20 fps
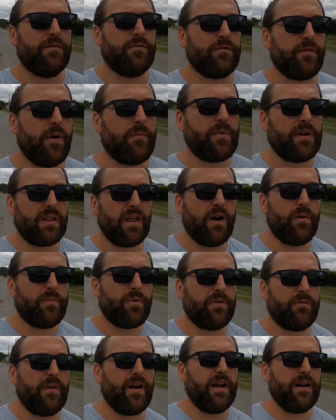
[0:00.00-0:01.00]
from cloud
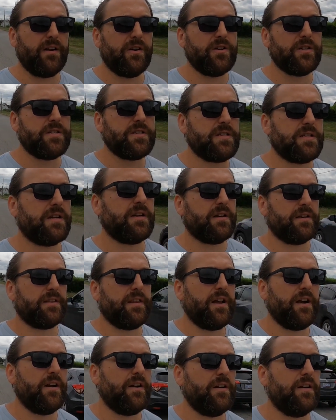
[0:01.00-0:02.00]
providers
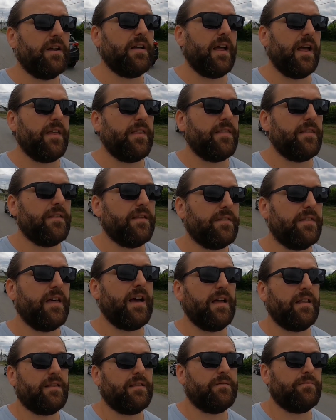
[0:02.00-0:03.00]
there, and
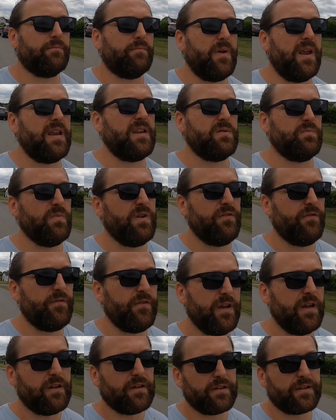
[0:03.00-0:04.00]
that makes me
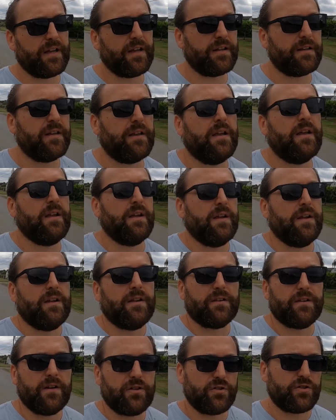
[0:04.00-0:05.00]
feel that
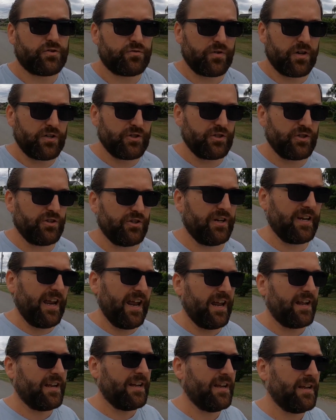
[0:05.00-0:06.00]
their structure
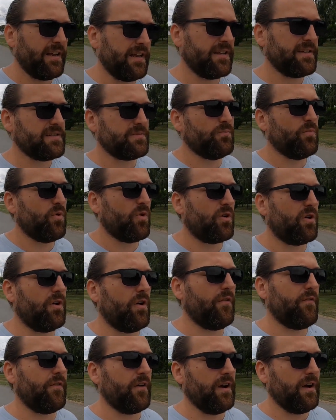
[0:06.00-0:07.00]
again is more
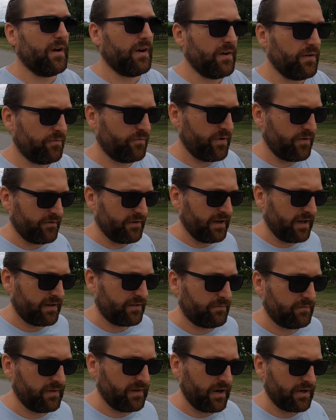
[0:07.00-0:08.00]
of a, we've
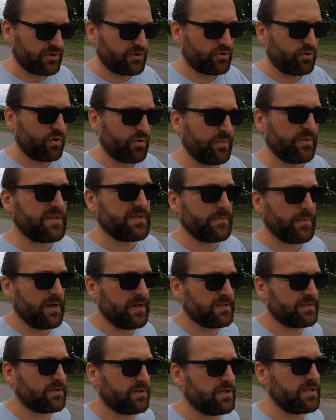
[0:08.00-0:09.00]
got large corporate
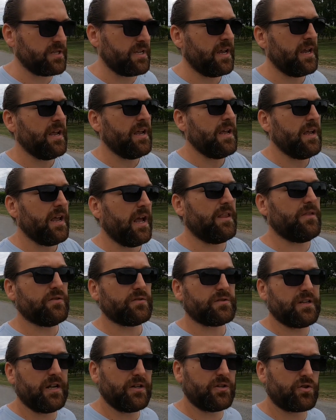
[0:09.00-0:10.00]
sponsors, and
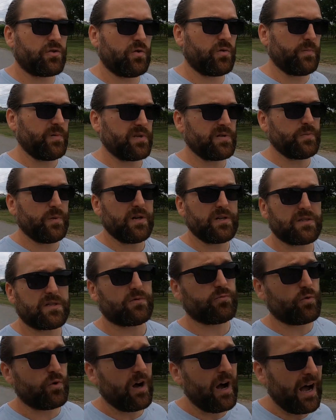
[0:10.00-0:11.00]
those large corporate
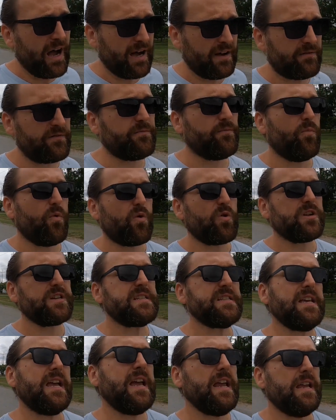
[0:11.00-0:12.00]
sponsors will have more
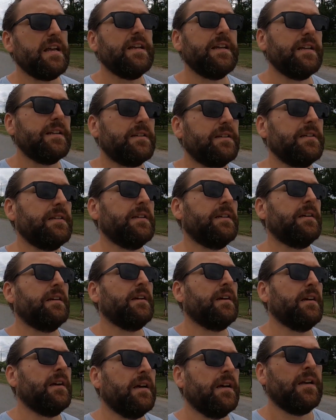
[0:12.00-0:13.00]
say in it.
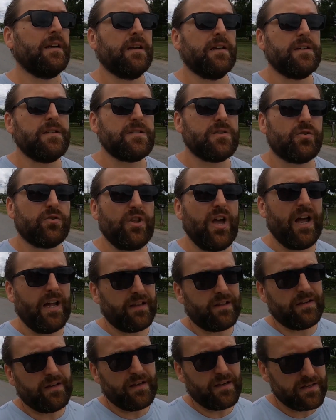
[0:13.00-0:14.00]
So
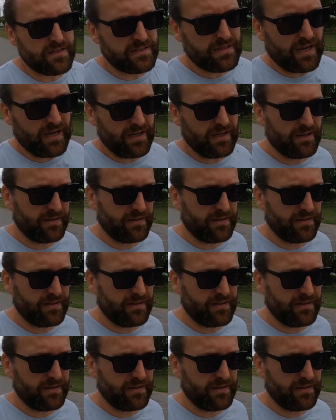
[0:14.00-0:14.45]
that is